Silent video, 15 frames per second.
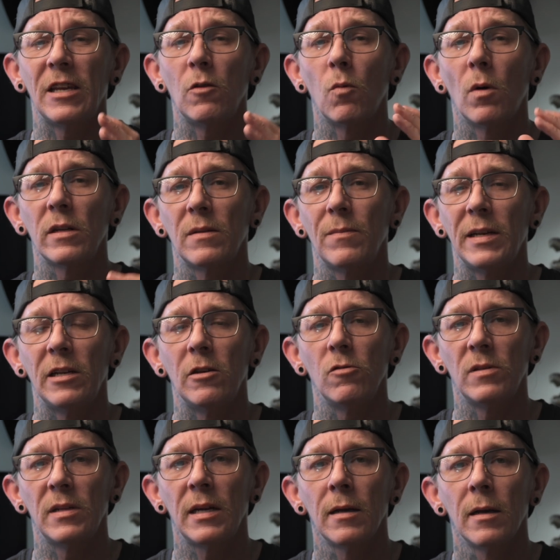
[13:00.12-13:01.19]
you want to be
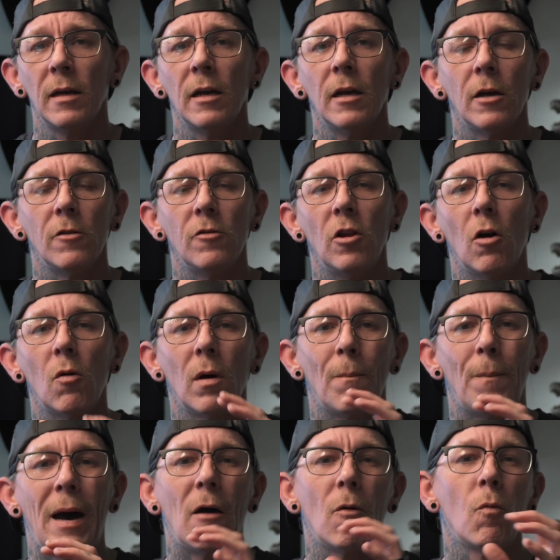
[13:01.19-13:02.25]
using, know
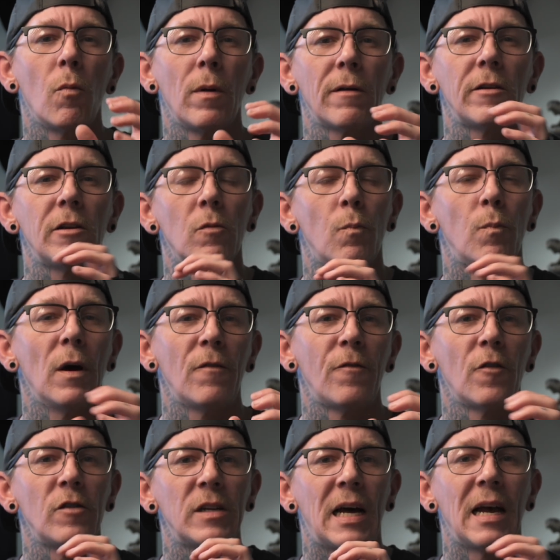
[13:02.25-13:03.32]
about where your
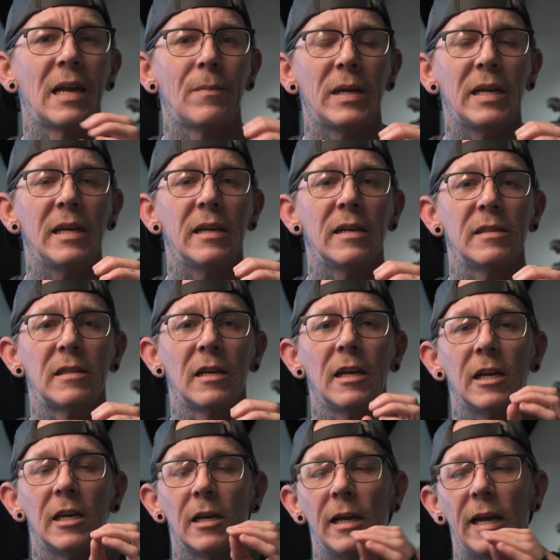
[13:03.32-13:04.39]
buffer time is
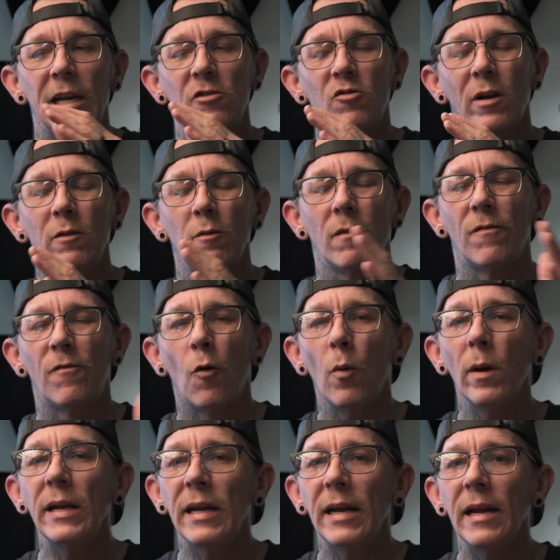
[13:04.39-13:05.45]
and try to
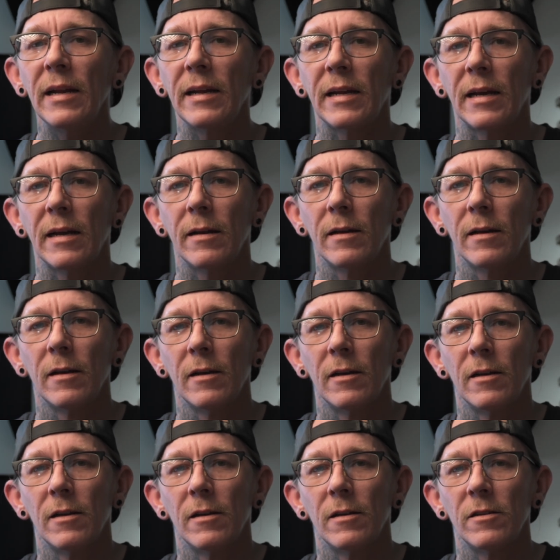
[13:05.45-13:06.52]
avoid hitting it
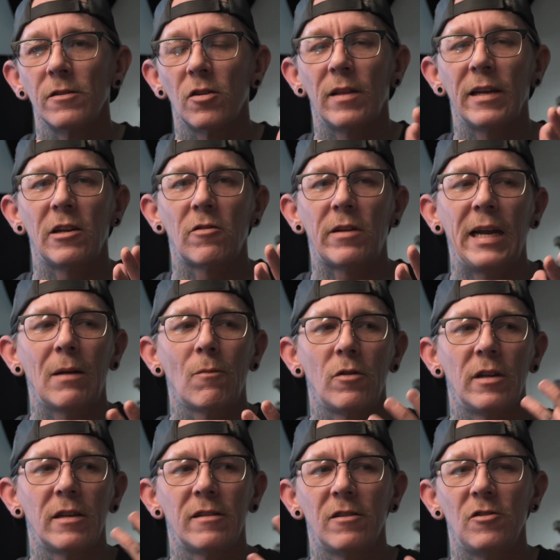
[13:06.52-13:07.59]
so that your
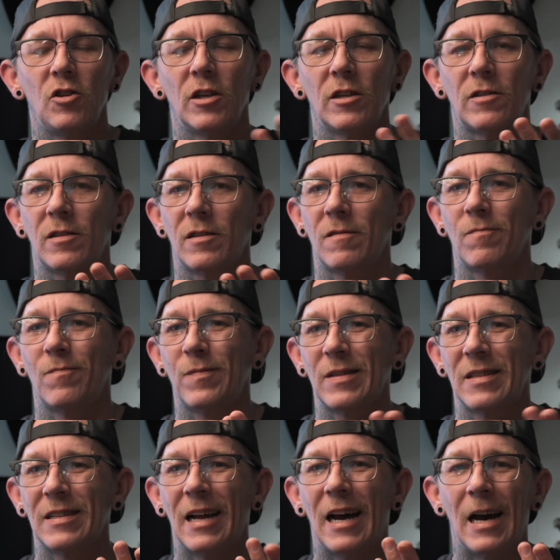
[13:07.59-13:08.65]
camera doesn't just
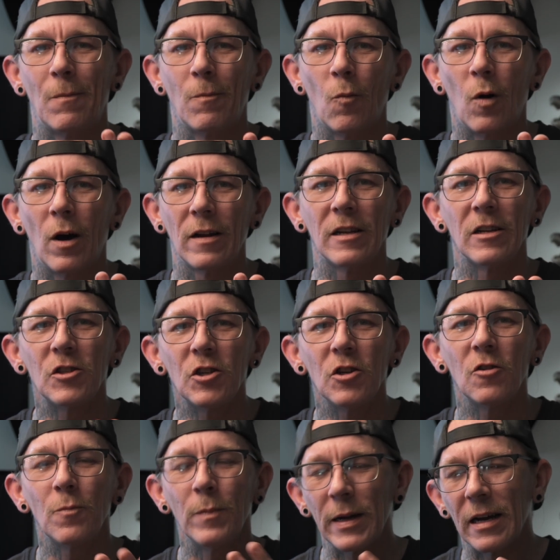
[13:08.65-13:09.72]
stop wanting to
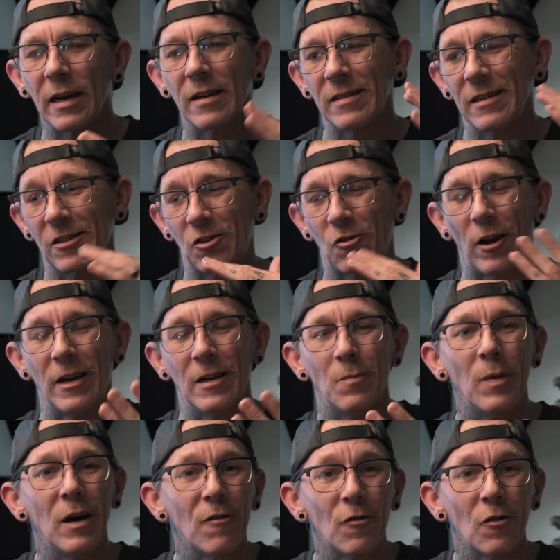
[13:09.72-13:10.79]
shoot because it's trying to
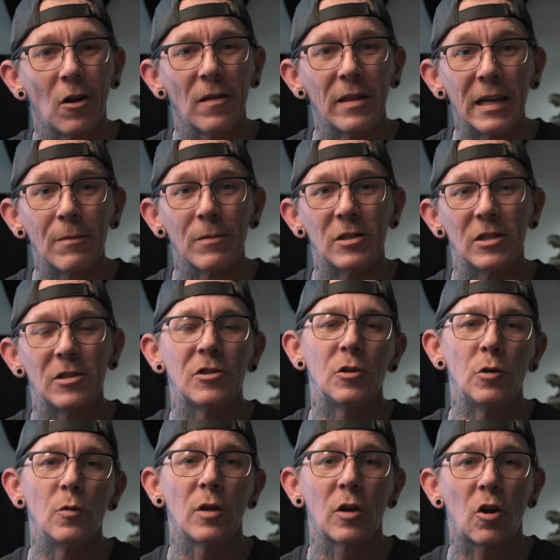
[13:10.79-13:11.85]
buffer all the images
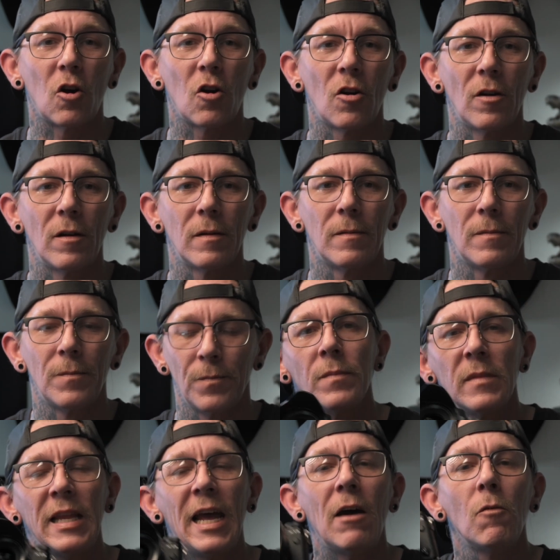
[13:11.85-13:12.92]
to the card.
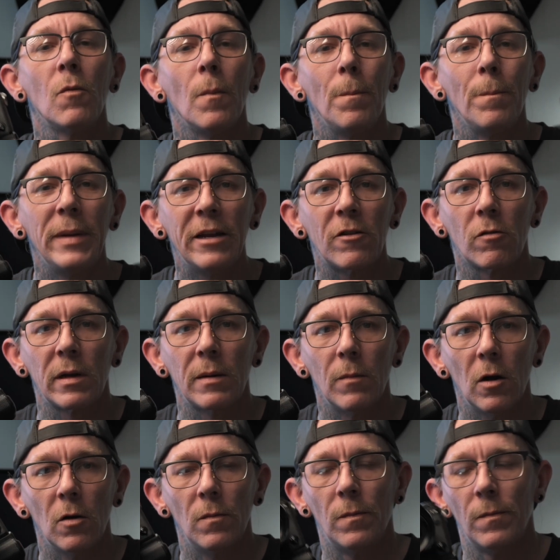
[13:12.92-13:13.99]
Now, metering
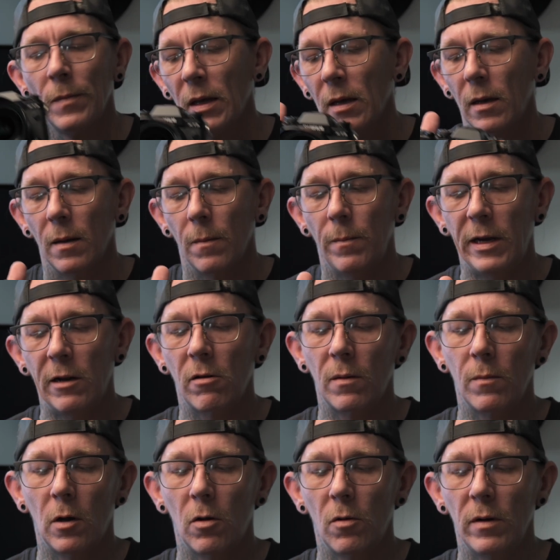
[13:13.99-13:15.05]
mode.
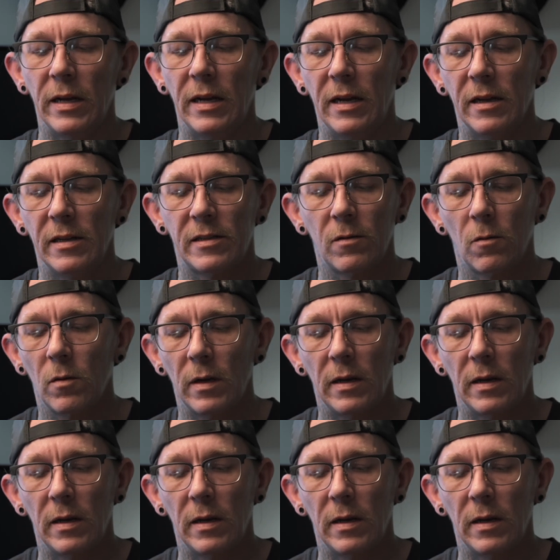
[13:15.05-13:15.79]
Metering mode is,